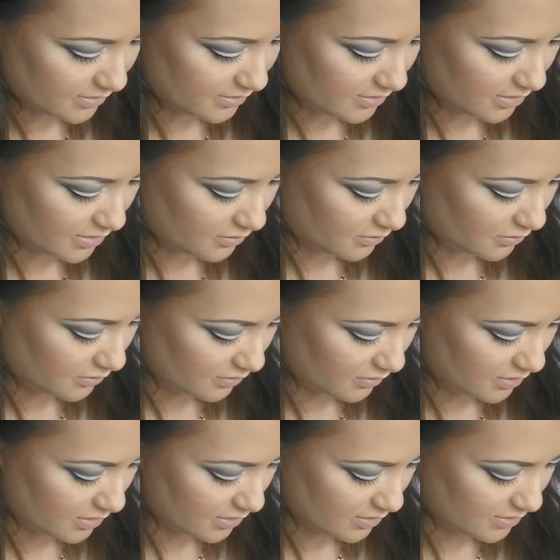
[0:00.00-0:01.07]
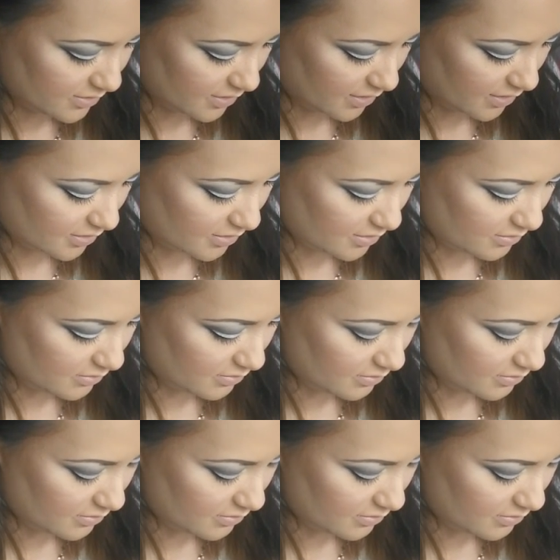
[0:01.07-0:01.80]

than they are on the inside.